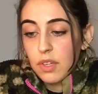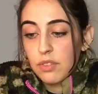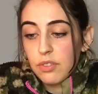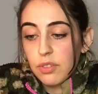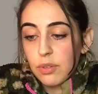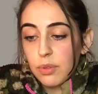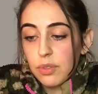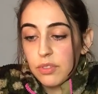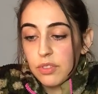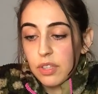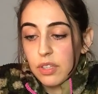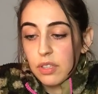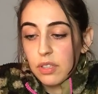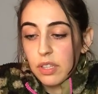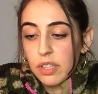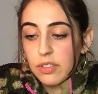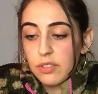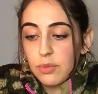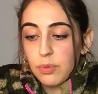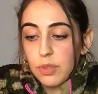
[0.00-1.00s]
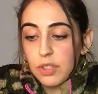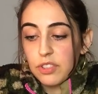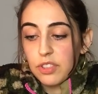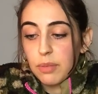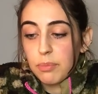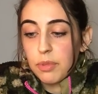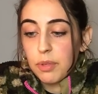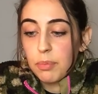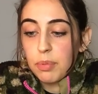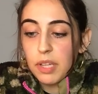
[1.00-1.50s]
So it's going to like switch
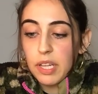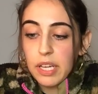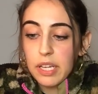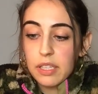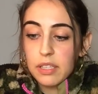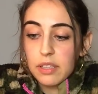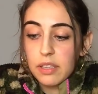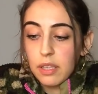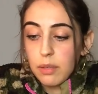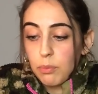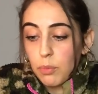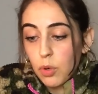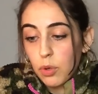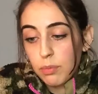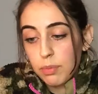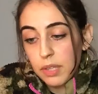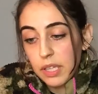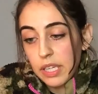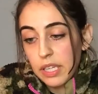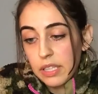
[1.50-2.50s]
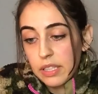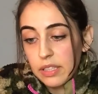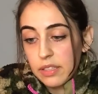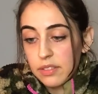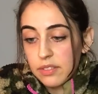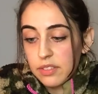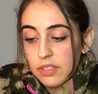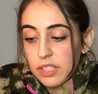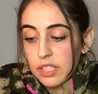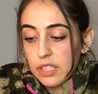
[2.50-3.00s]
up the plan and then more planning
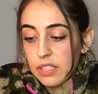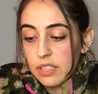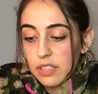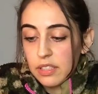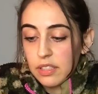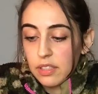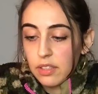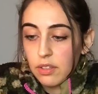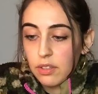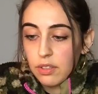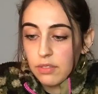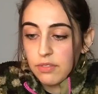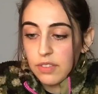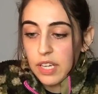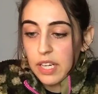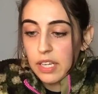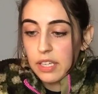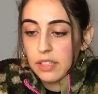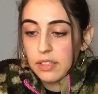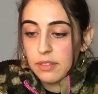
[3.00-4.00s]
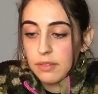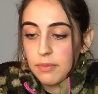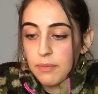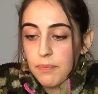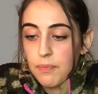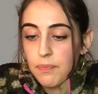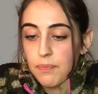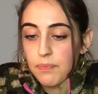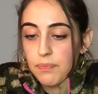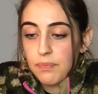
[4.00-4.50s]
is needed and all of that.
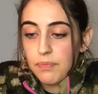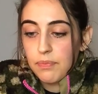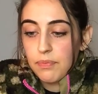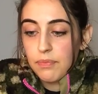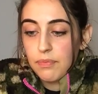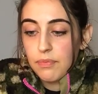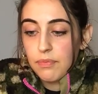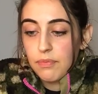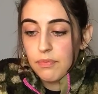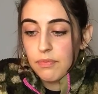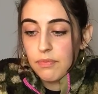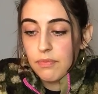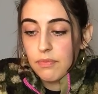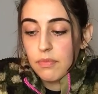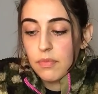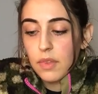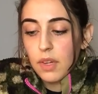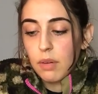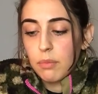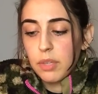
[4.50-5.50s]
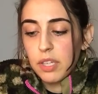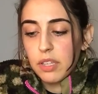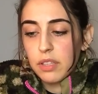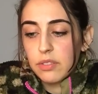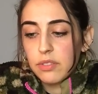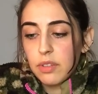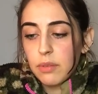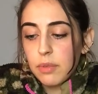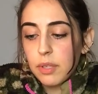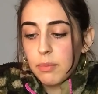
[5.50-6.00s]
I'm
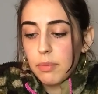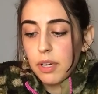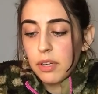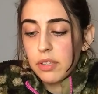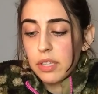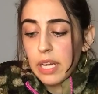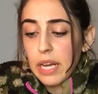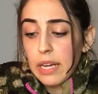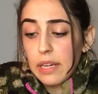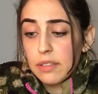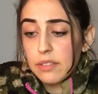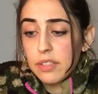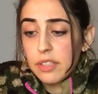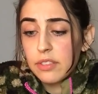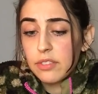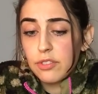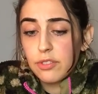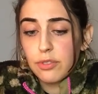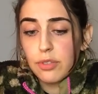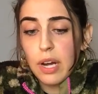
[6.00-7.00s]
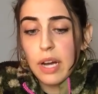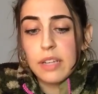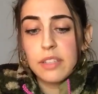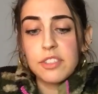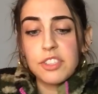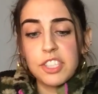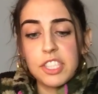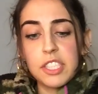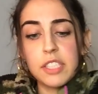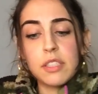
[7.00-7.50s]
hearing something about an exit
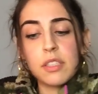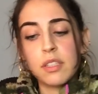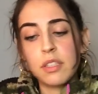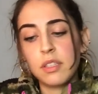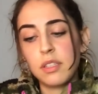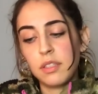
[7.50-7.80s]
strategy.